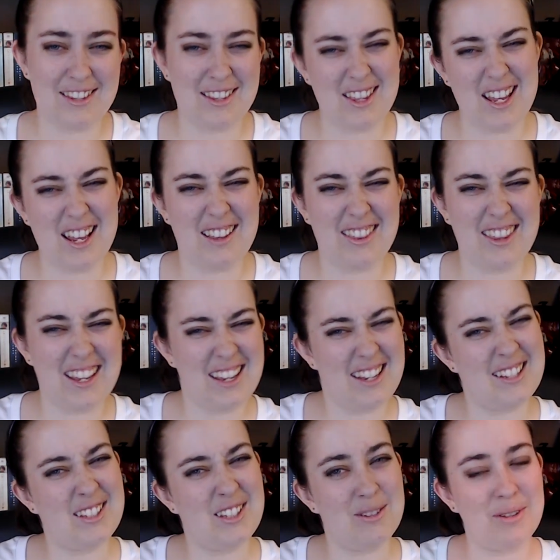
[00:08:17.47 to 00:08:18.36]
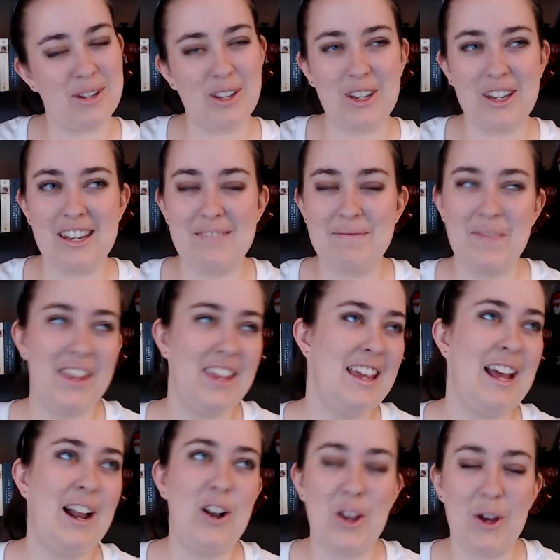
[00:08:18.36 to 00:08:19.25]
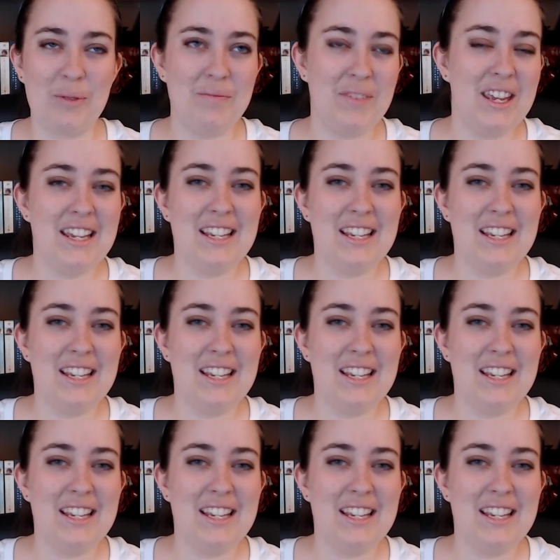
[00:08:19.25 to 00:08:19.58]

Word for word: think that he's doing good i don't know